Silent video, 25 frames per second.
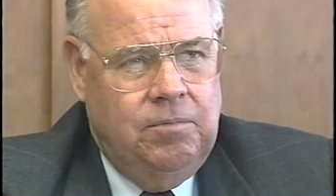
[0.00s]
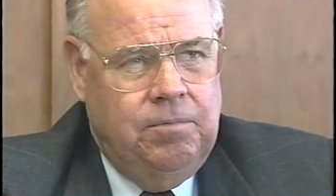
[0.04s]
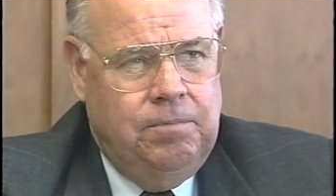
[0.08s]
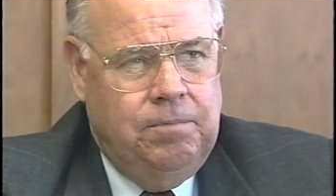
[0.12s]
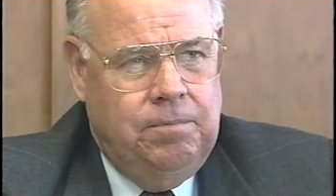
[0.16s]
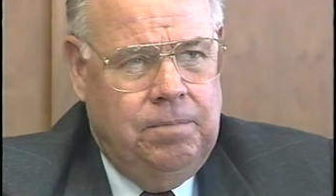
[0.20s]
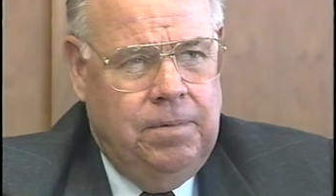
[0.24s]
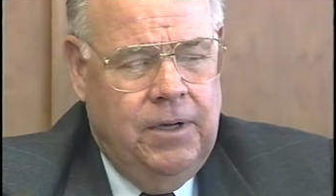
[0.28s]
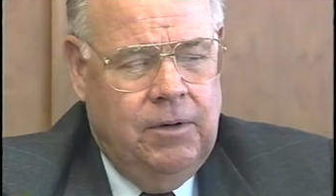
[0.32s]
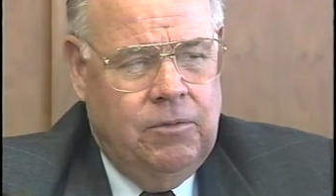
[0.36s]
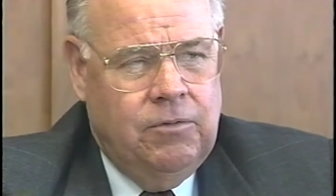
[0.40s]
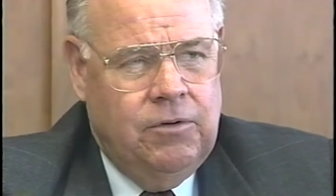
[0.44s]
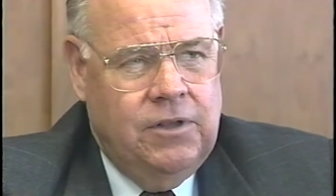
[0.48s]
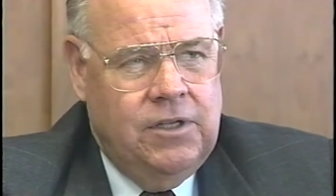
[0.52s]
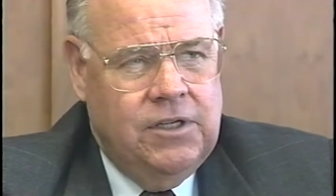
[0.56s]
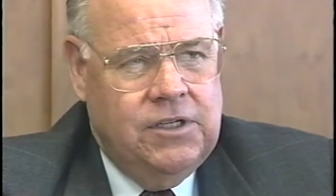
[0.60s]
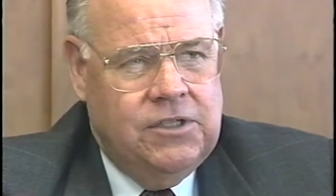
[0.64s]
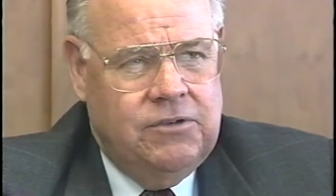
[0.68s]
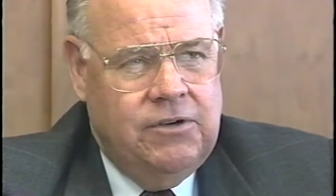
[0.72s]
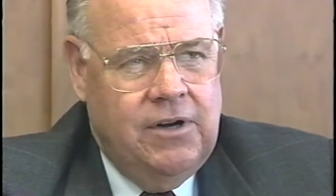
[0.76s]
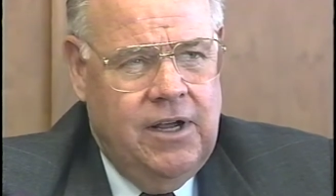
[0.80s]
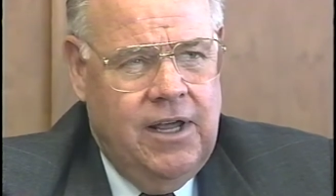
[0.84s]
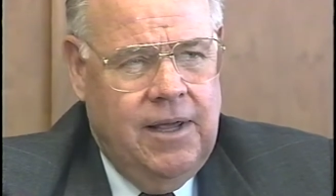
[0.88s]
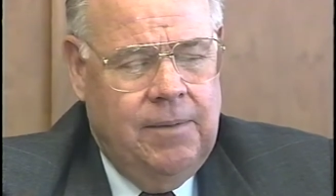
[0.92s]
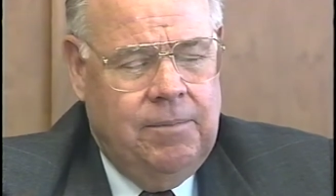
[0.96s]
But with
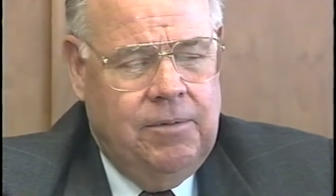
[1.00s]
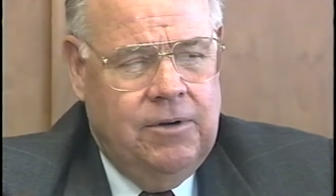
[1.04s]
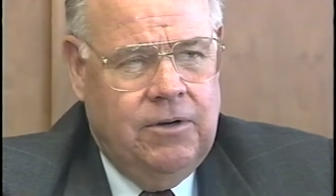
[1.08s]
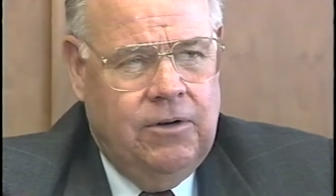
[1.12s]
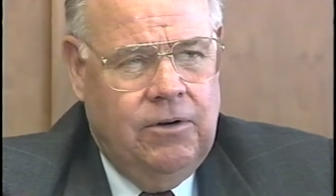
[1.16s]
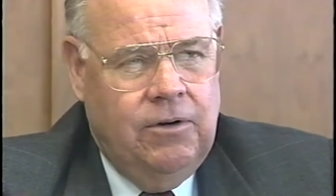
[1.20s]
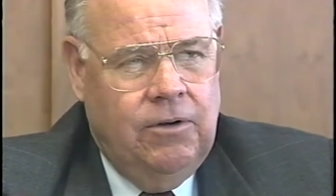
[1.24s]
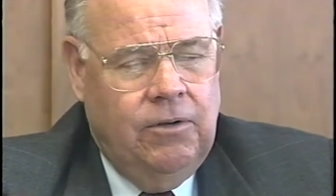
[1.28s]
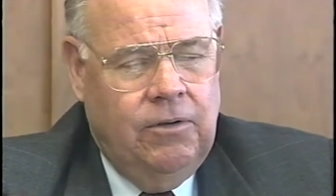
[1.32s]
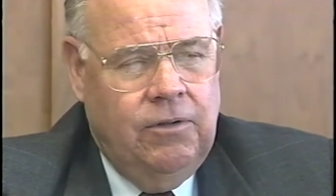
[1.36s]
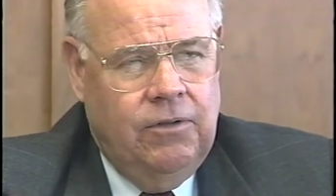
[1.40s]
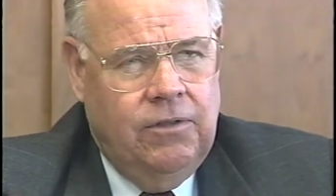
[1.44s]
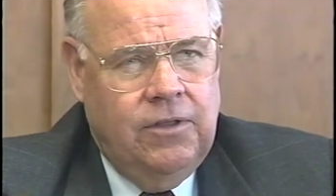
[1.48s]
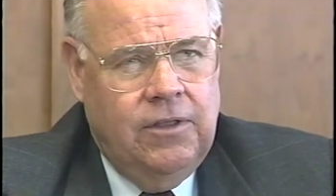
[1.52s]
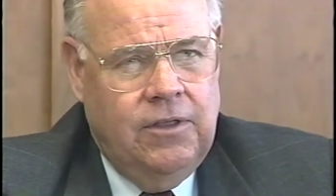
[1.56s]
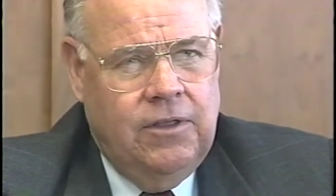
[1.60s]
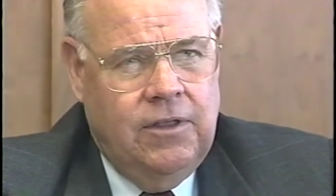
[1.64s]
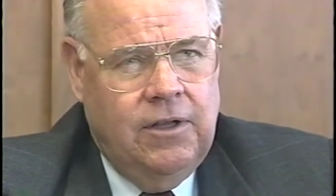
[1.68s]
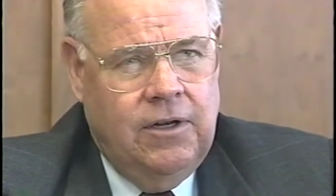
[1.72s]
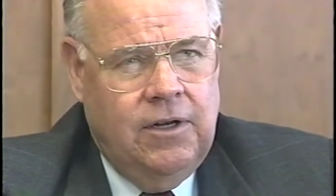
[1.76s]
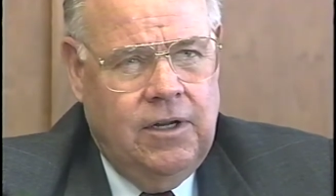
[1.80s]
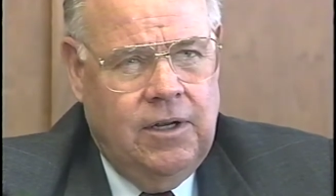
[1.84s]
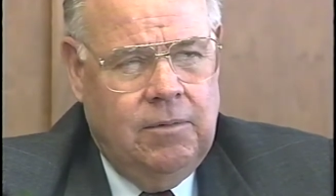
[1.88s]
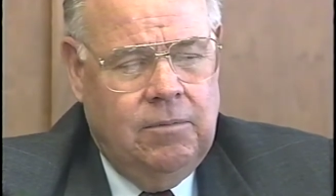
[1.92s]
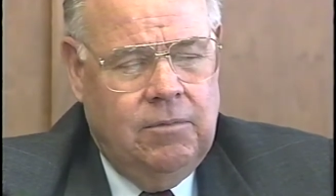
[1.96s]
this rapid growth and
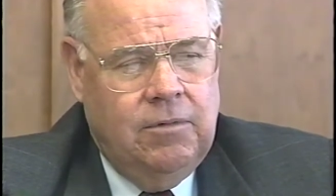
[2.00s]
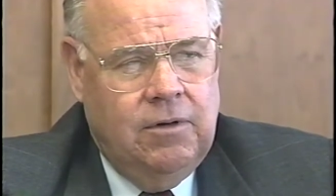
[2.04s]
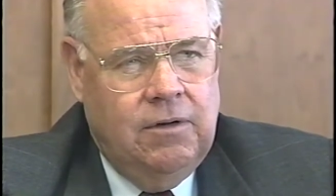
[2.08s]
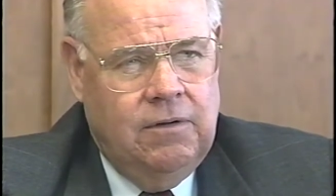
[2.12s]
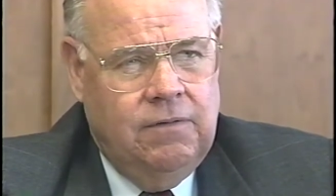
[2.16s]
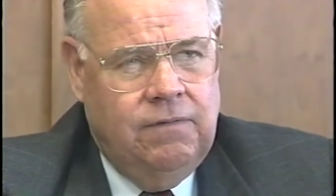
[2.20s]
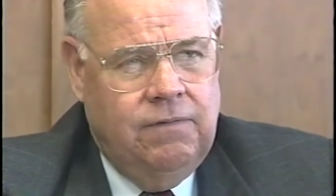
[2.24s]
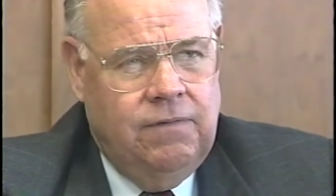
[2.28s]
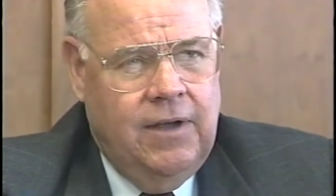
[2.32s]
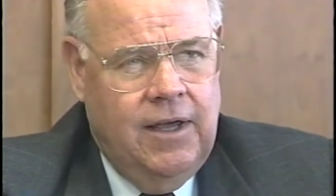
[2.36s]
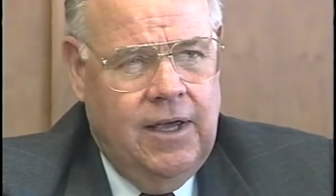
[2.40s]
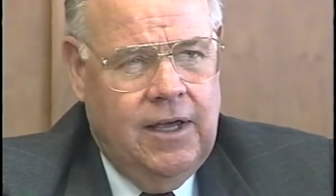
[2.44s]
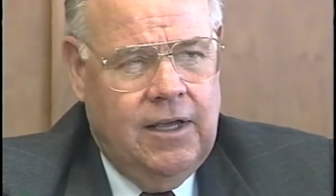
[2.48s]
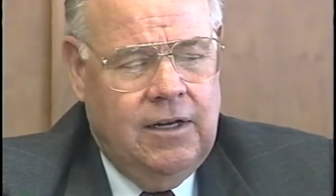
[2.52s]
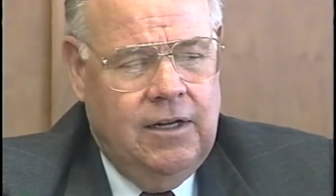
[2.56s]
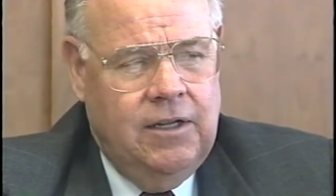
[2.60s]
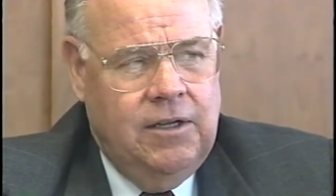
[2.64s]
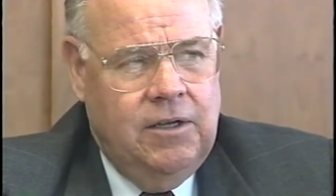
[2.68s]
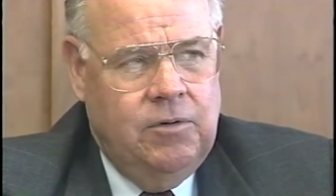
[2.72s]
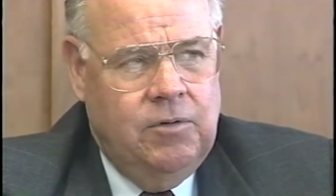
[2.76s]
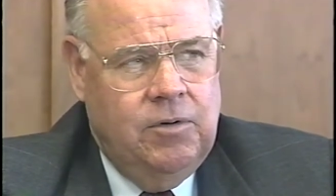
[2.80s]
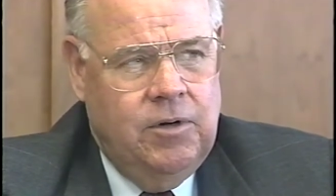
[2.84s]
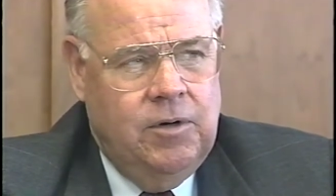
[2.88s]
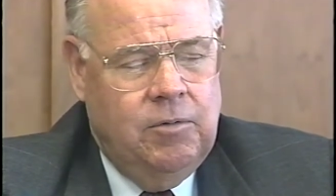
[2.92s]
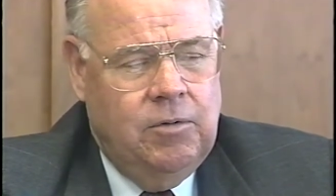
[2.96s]
the number of
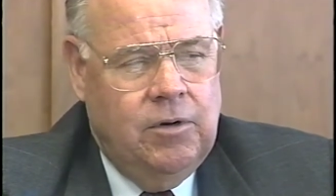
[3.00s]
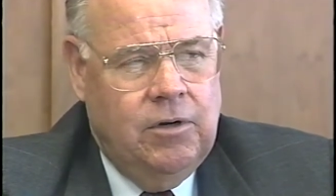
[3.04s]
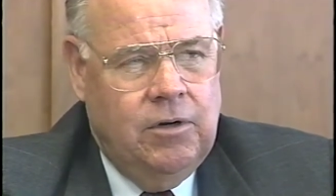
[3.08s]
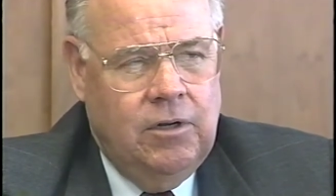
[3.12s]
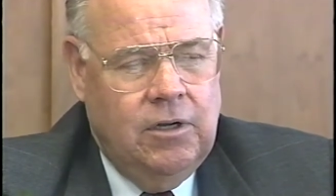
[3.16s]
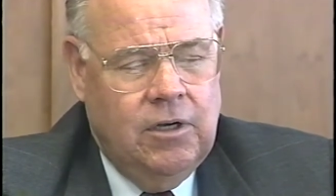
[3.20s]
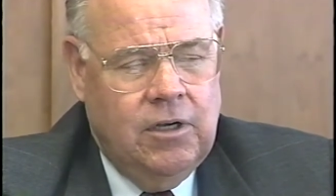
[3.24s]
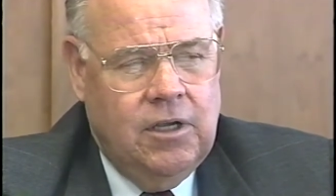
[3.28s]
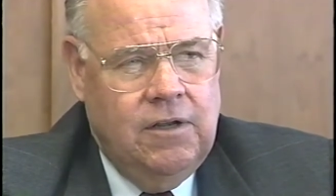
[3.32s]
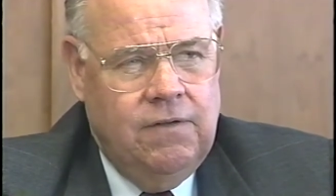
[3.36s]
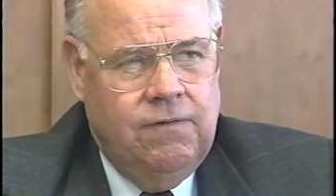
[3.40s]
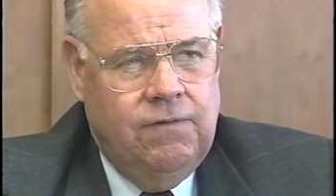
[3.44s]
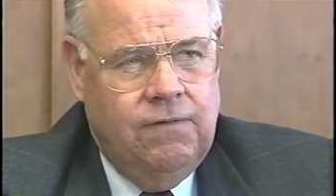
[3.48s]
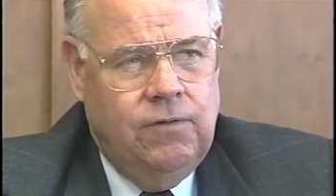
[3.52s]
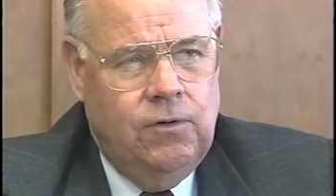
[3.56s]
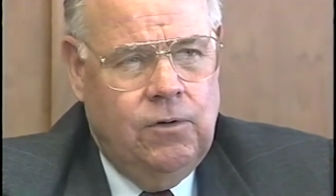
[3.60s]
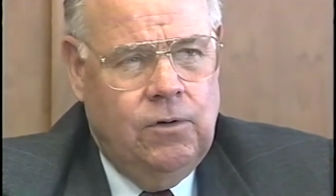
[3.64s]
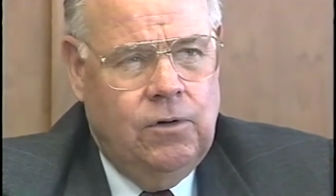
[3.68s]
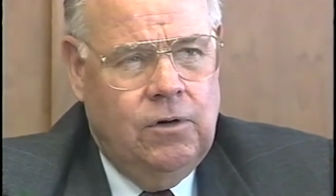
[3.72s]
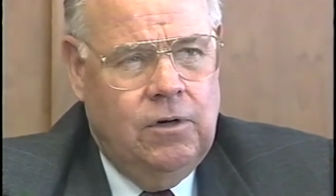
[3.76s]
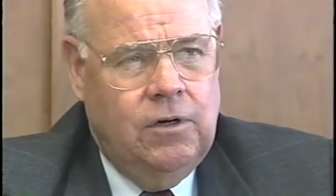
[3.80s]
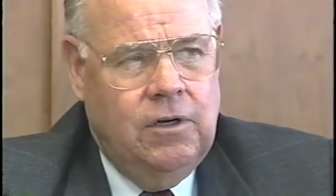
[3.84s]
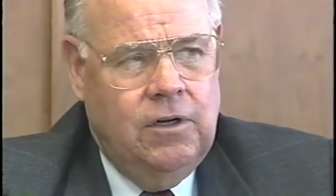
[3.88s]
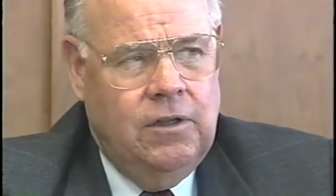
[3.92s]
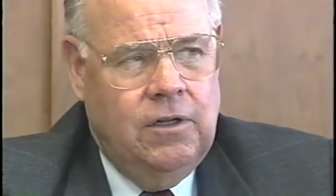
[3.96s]
faculty we were looking
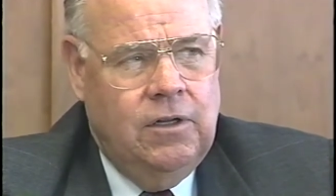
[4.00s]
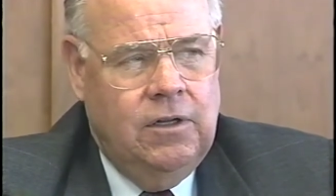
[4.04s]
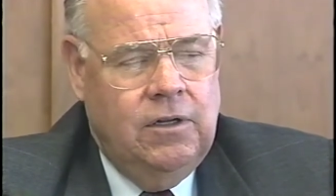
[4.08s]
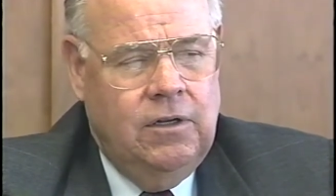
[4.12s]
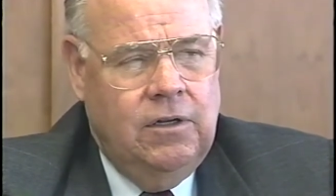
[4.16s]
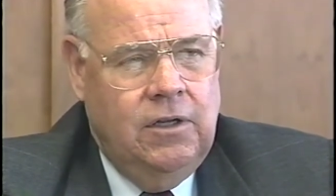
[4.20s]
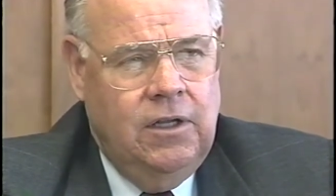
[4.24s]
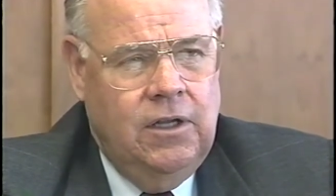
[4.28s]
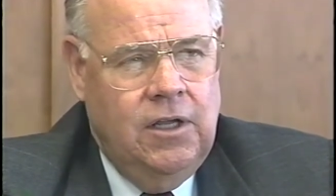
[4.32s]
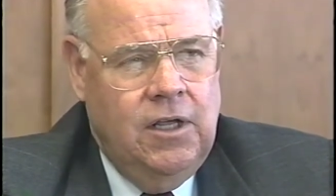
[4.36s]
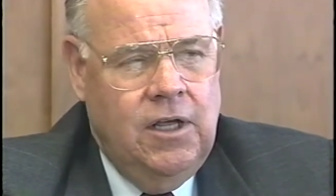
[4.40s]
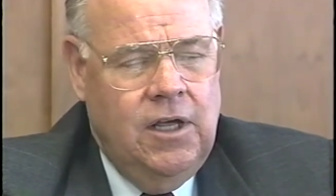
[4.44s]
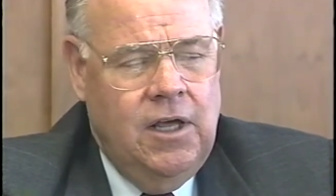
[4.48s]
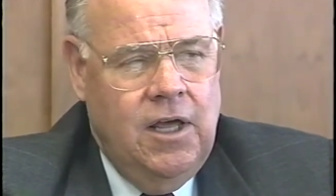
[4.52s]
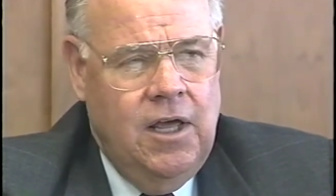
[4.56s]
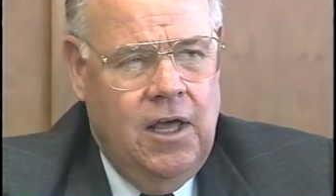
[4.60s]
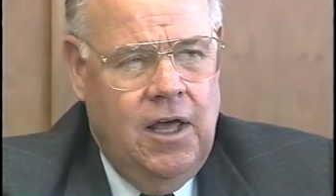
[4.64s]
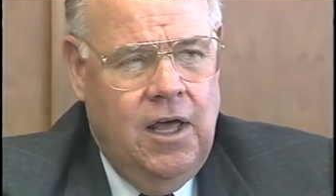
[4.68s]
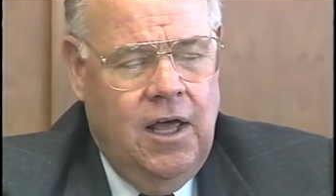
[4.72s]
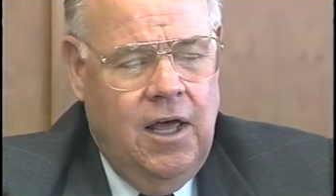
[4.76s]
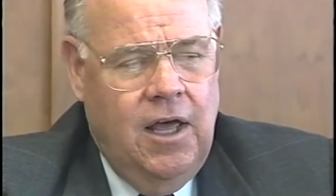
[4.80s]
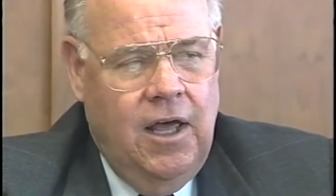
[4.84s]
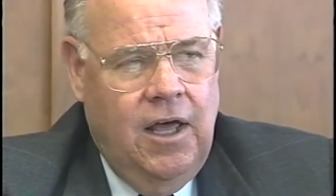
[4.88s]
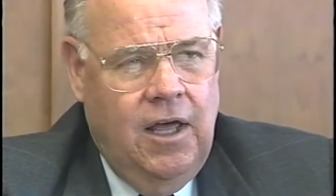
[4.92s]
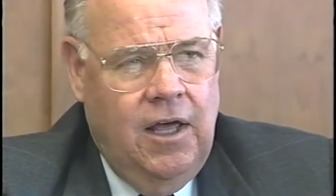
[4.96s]
for and the,
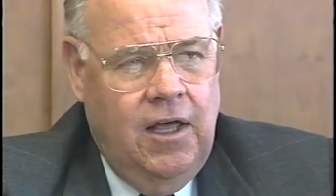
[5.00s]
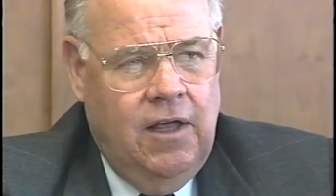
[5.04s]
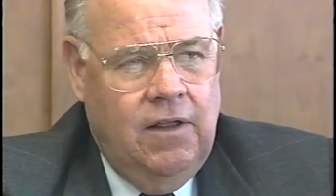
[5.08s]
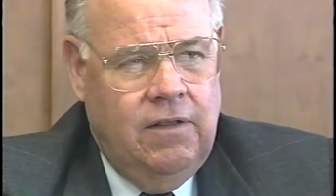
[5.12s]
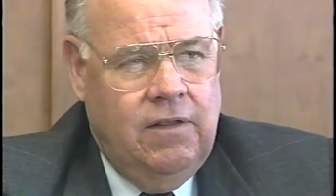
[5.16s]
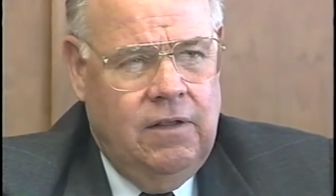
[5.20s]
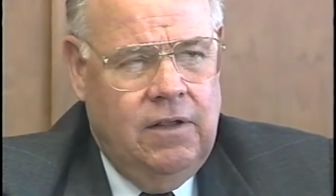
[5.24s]
and